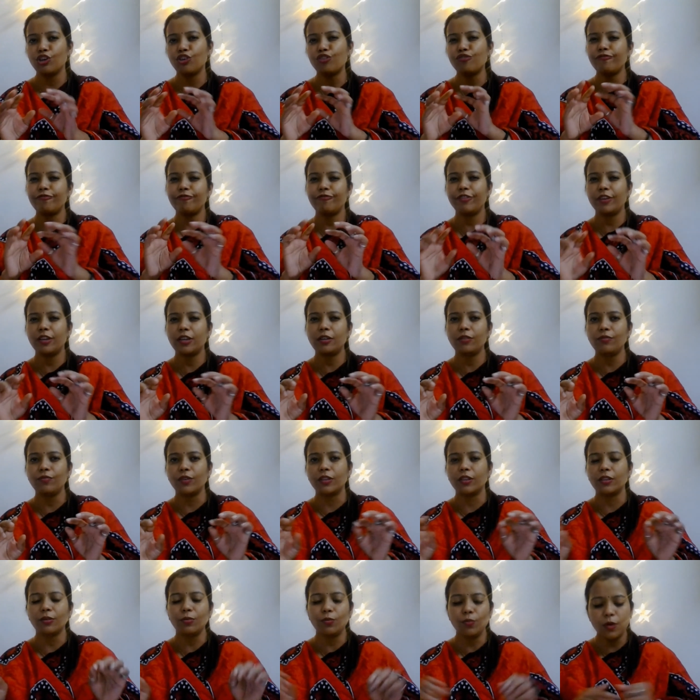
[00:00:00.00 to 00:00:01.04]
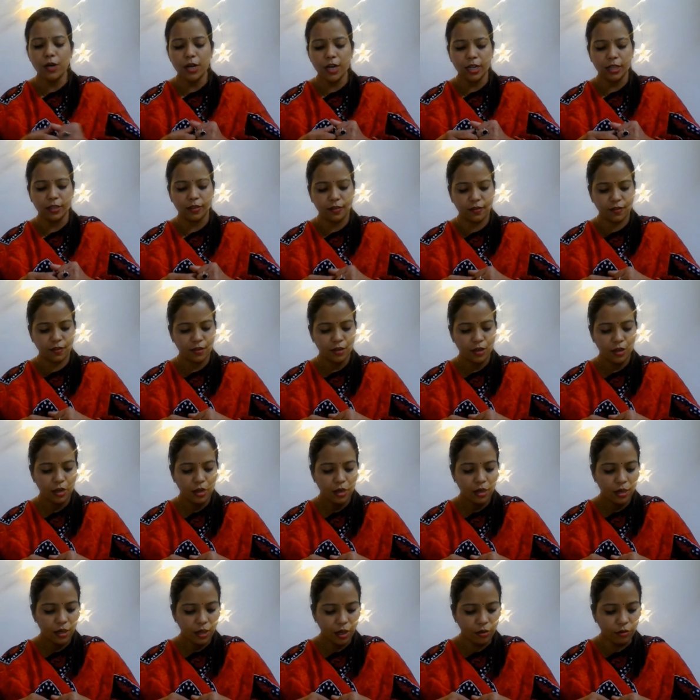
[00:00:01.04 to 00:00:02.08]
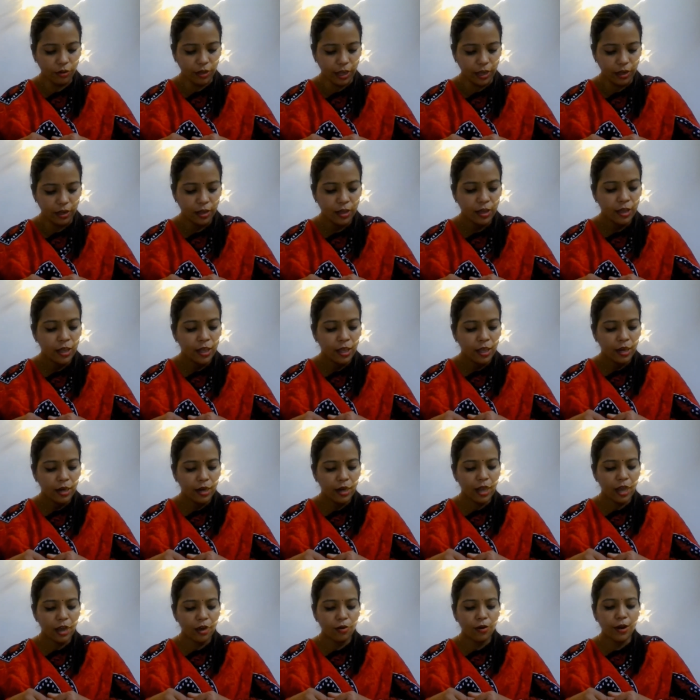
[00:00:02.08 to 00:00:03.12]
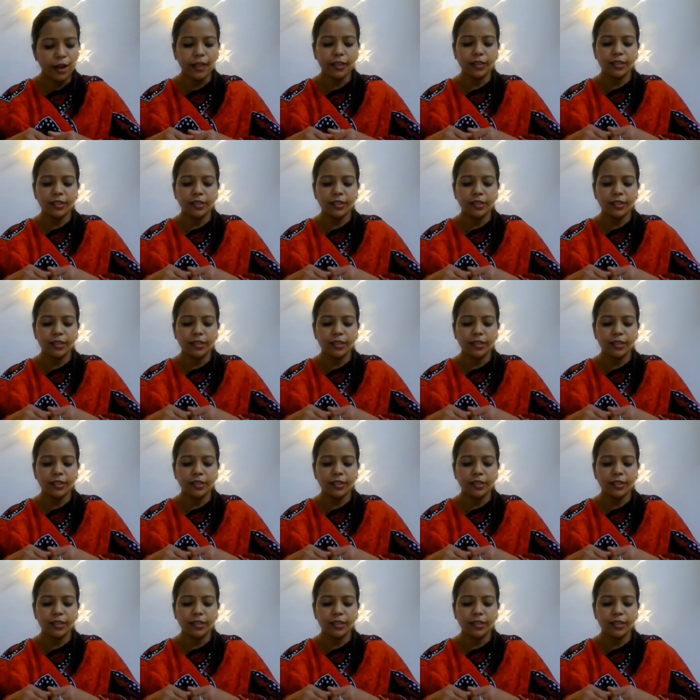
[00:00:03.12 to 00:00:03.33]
fiddle with the words. Okay, now let's